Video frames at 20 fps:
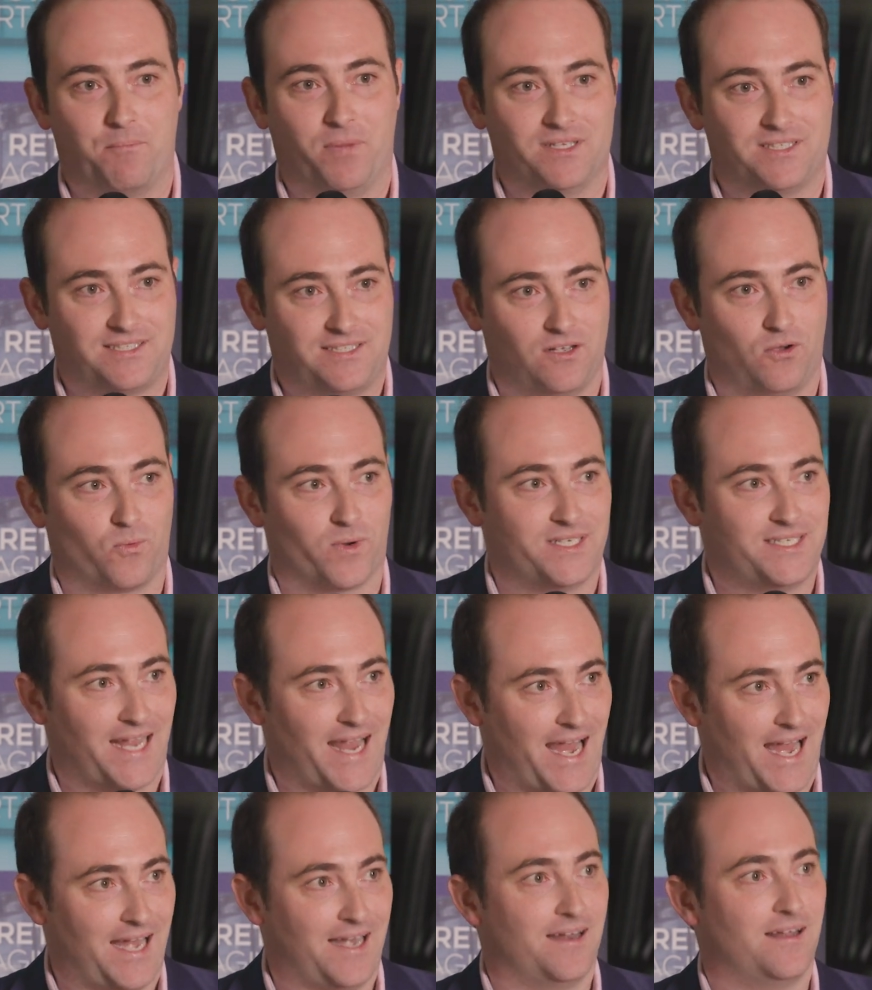but still
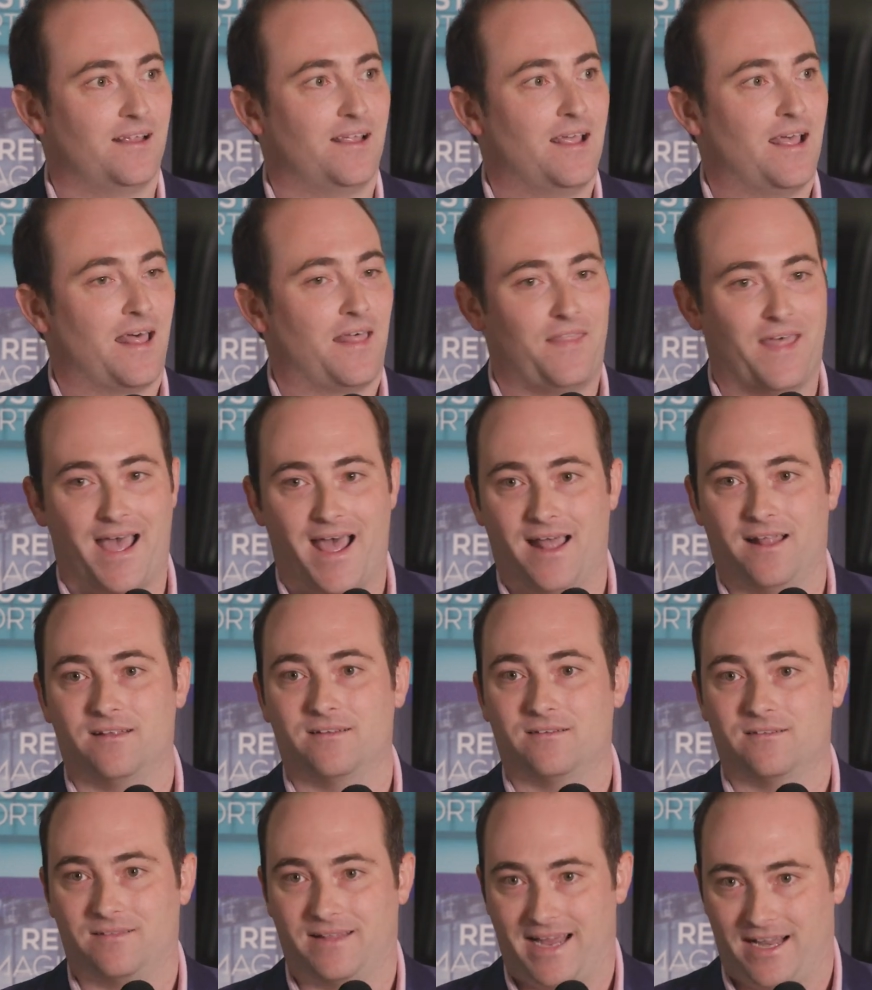retain that
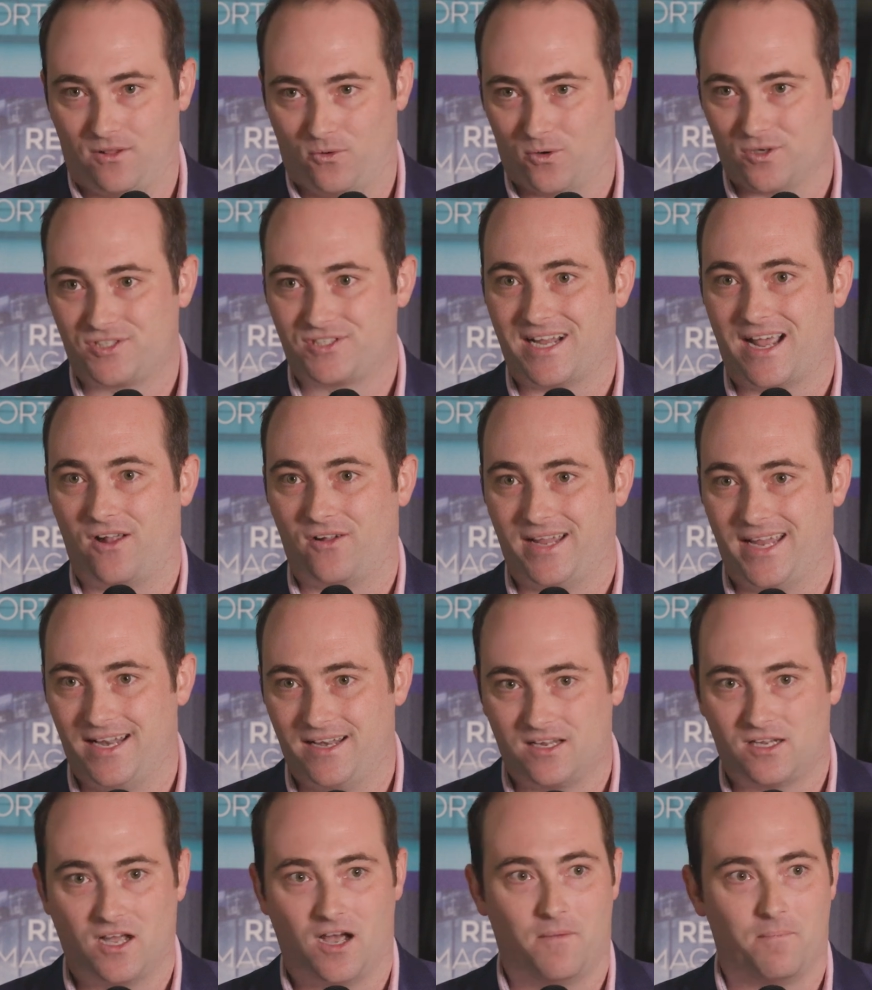landlord-style
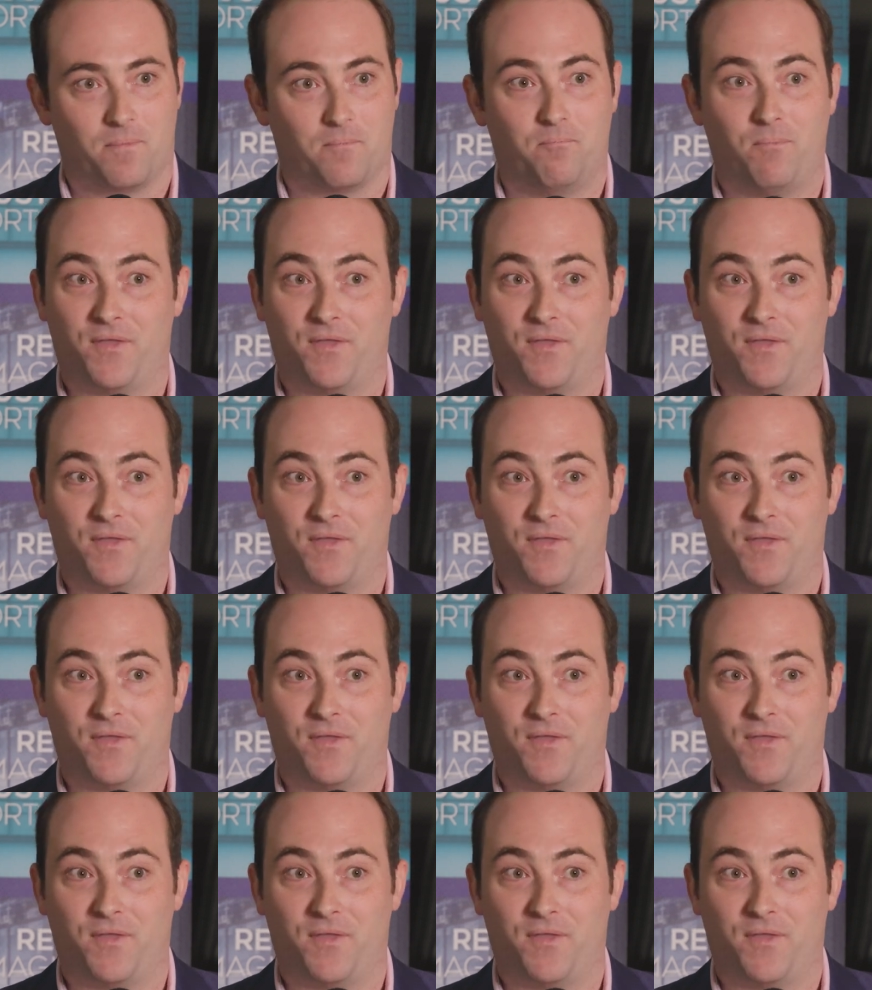income,